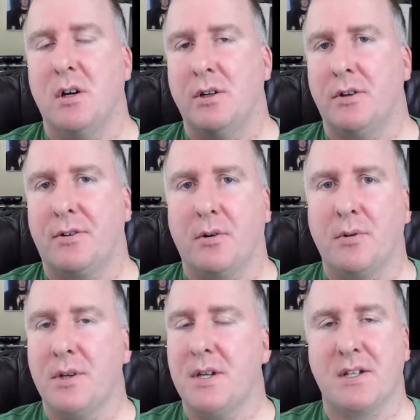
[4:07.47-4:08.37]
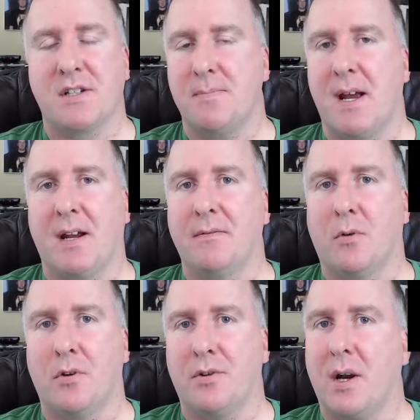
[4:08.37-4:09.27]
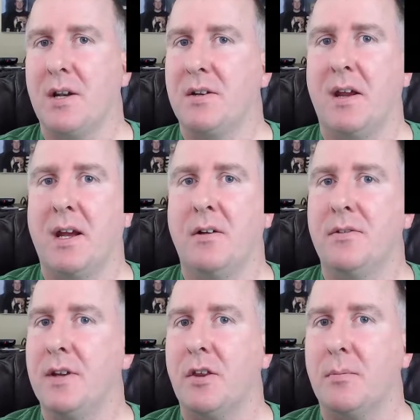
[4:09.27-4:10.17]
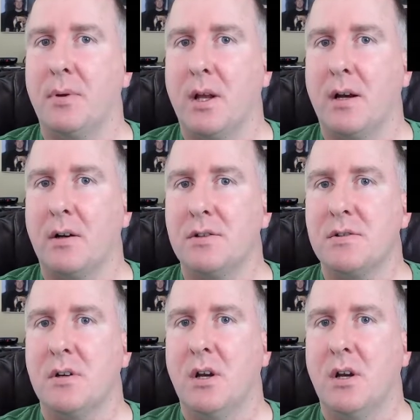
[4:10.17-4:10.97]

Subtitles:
You're throwing the discs back and forth trying to take out the other players.